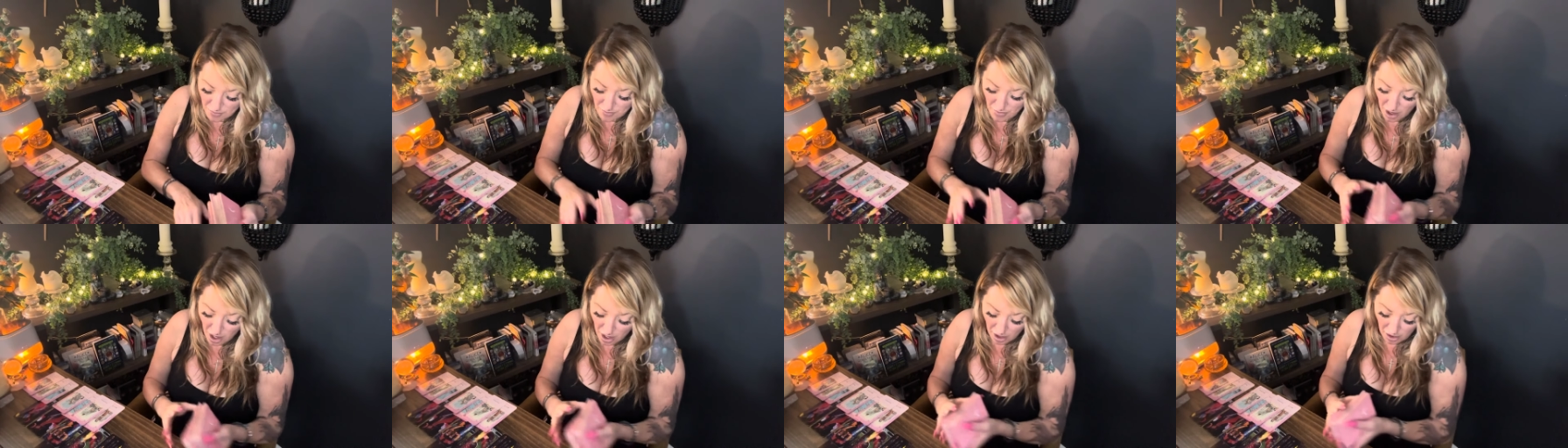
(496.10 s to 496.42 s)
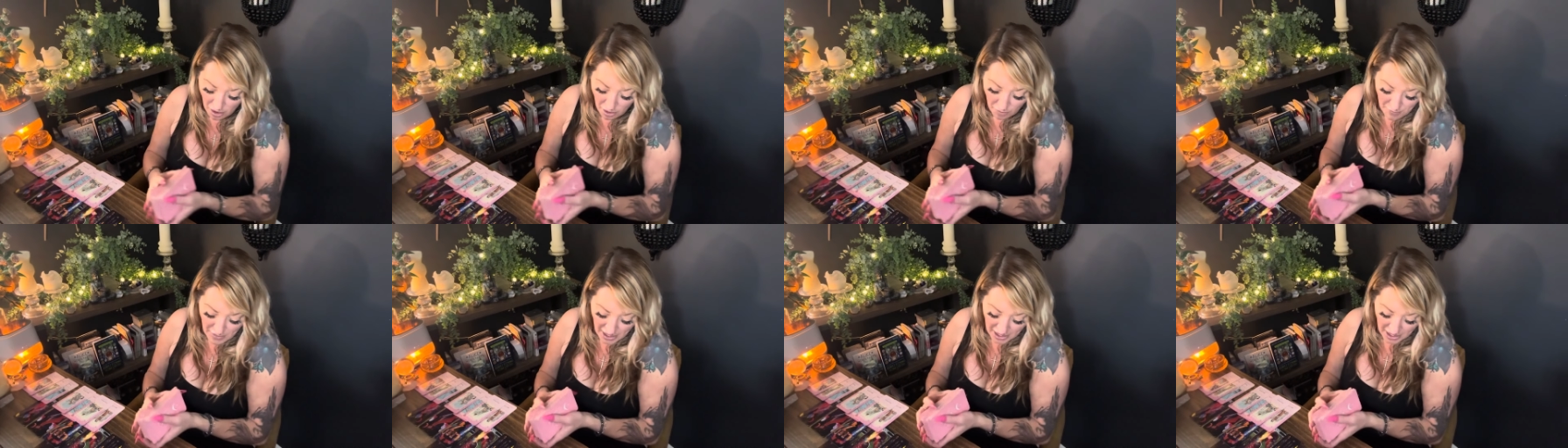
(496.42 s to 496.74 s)

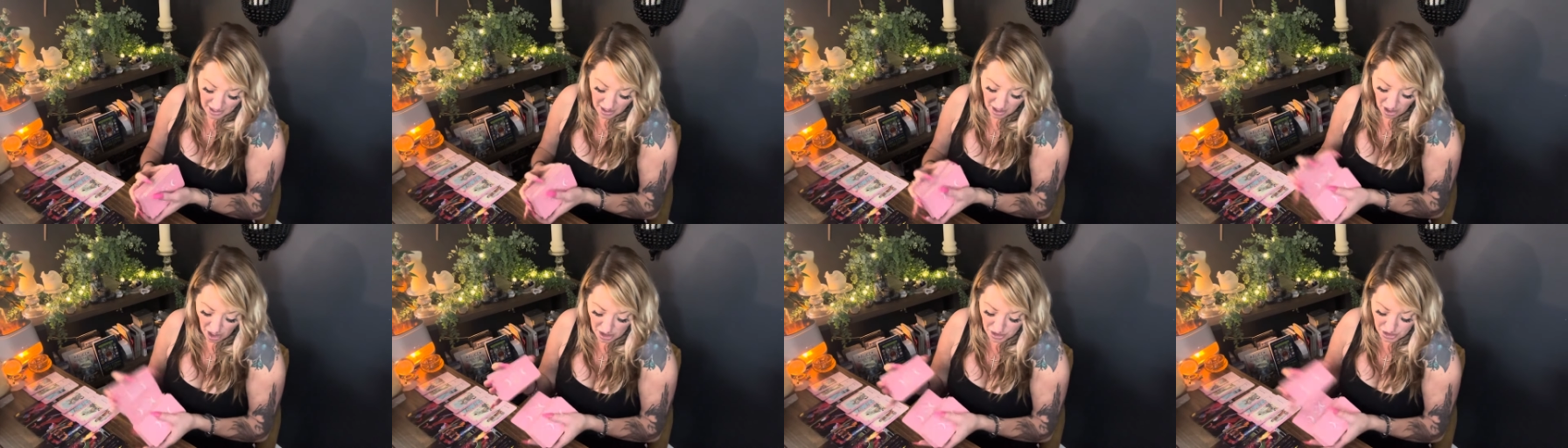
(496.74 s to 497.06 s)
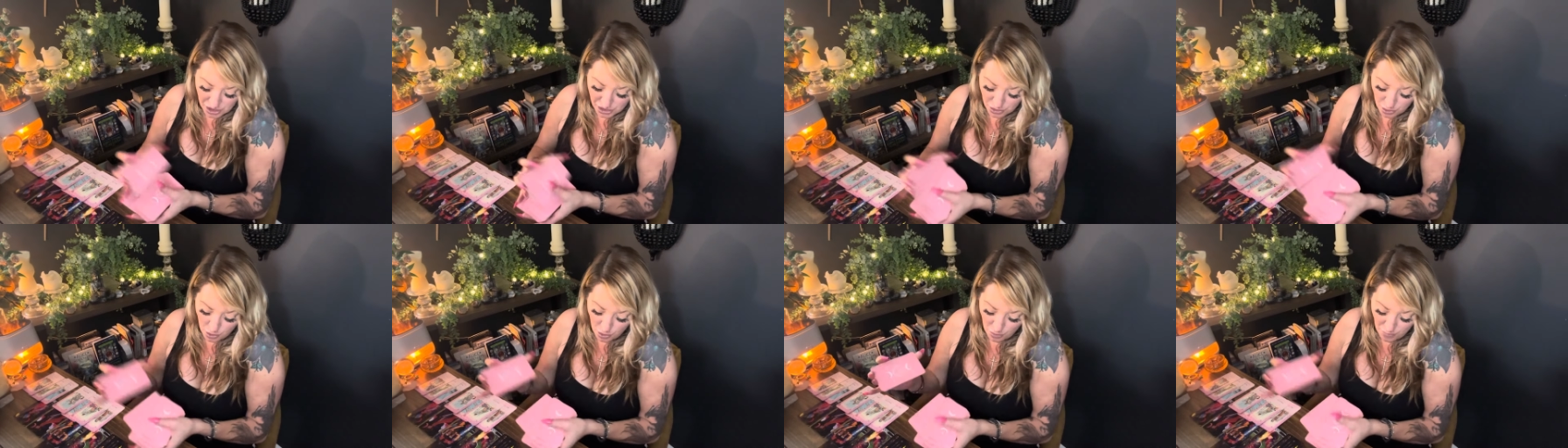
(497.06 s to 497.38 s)
oh my gosh,
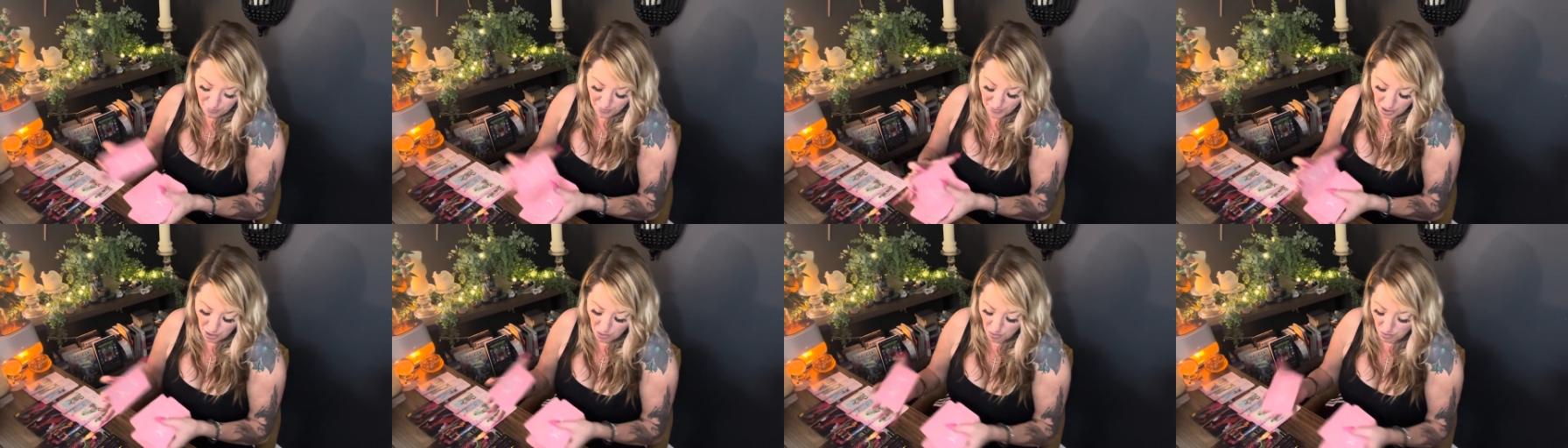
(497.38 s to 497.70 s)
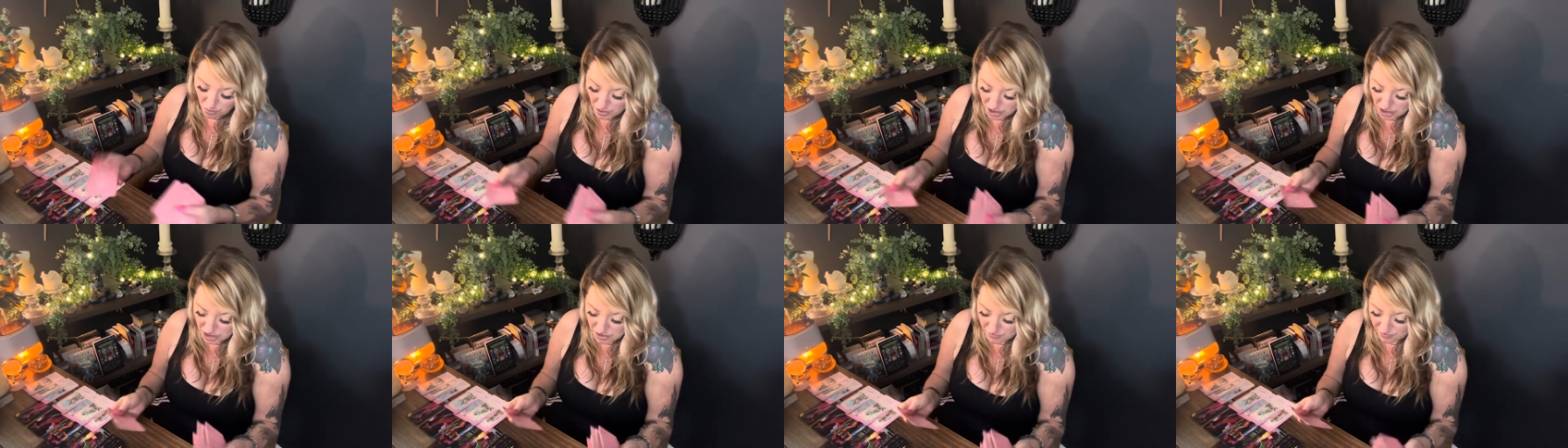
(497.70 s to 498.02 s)
Scorpio,
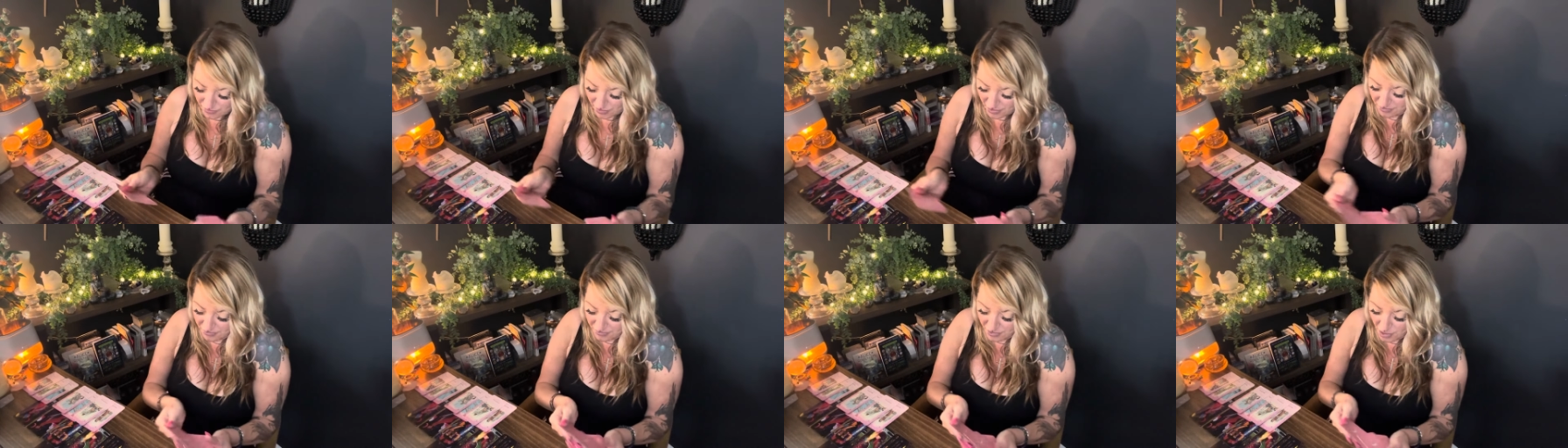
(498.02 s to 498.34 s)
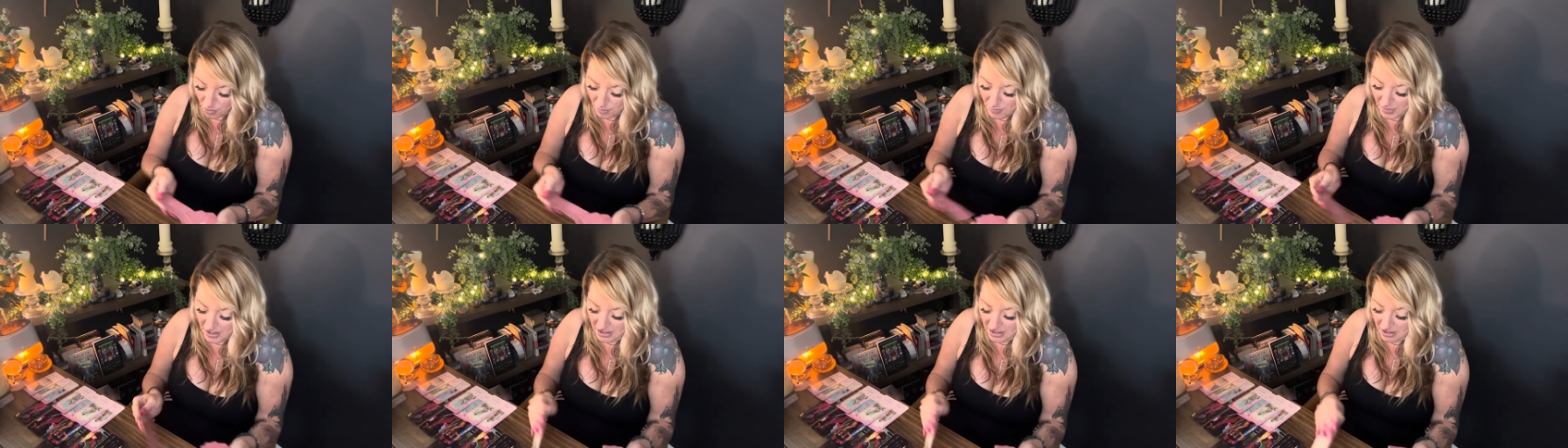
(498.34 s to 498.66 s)
wish
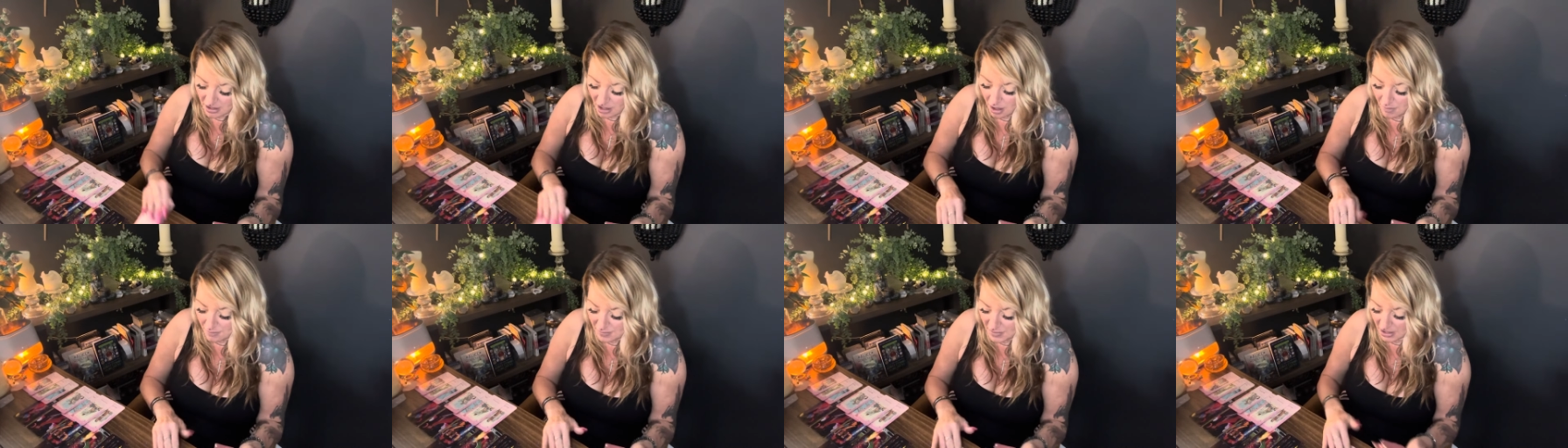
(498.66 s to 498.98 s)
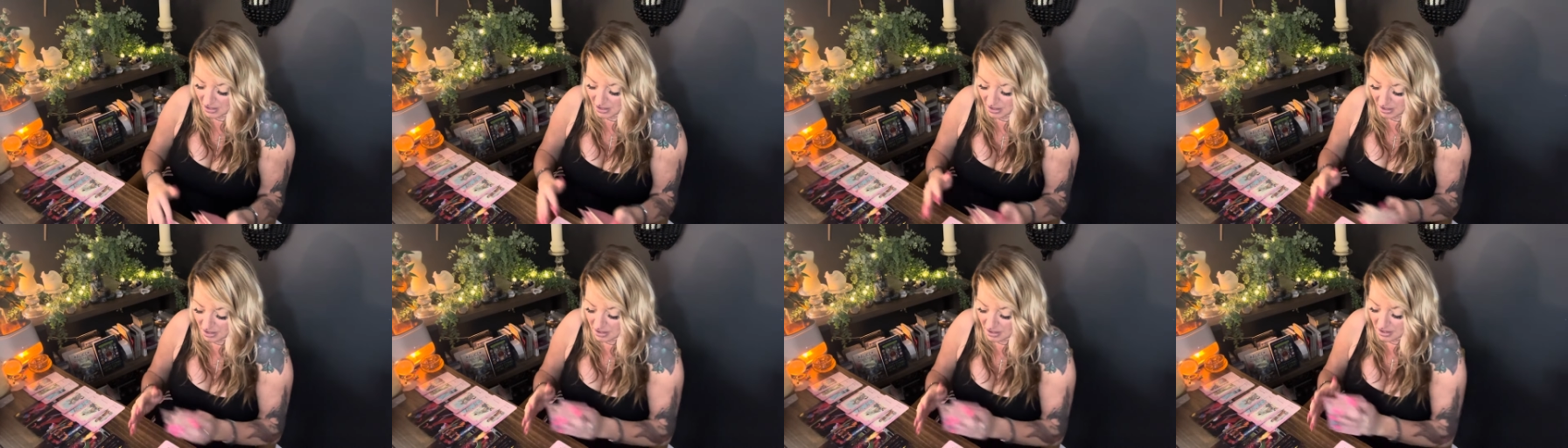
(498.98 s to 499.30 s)
fulfillment
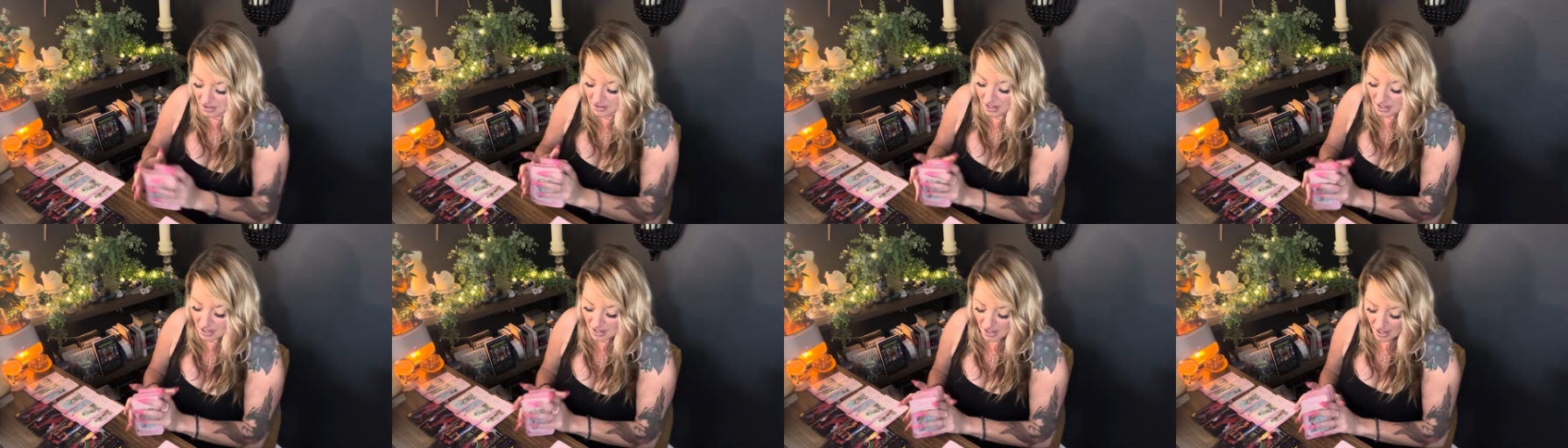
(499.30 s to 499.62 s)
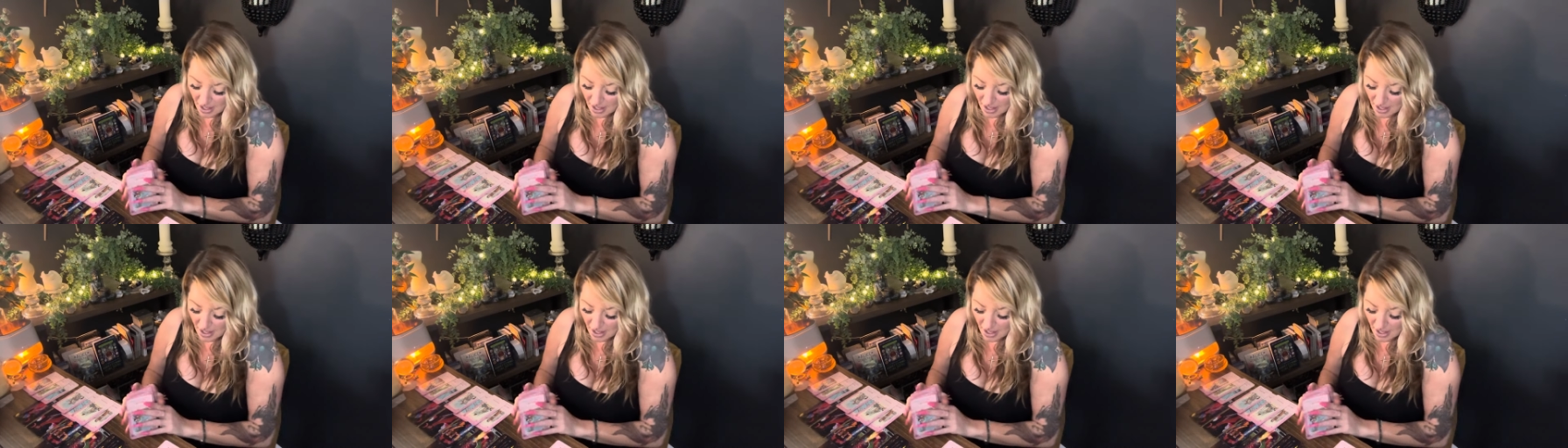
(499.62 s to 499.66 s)
coming in,